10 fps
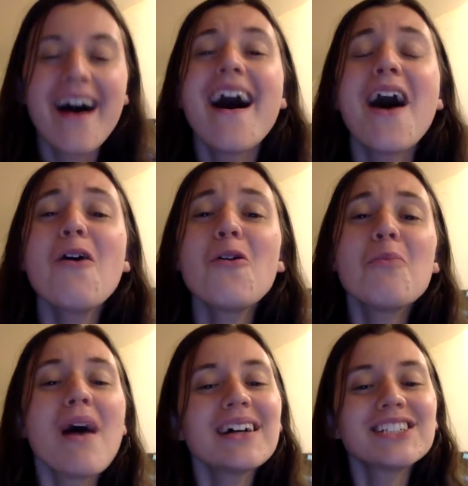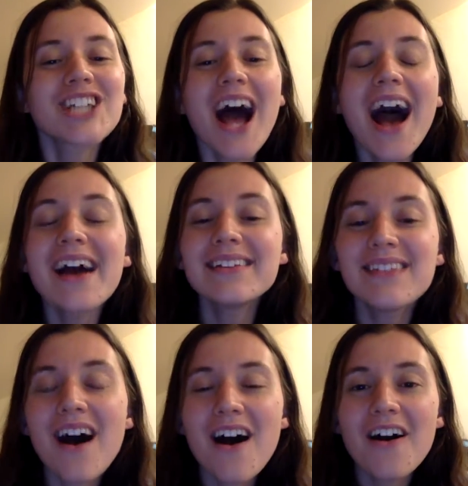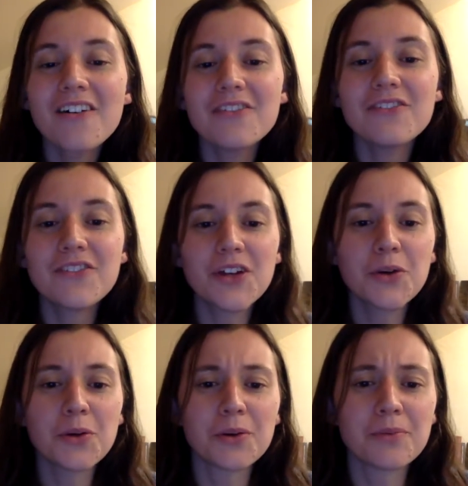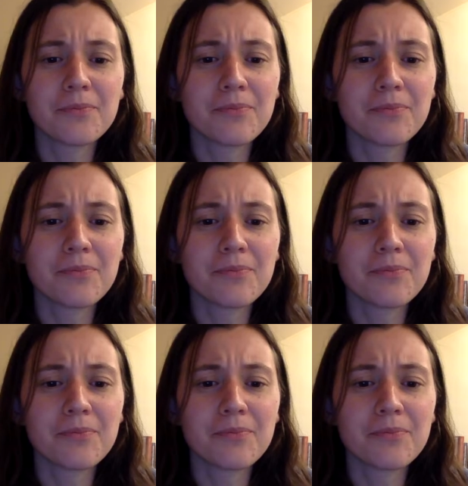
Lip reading: How much I love you.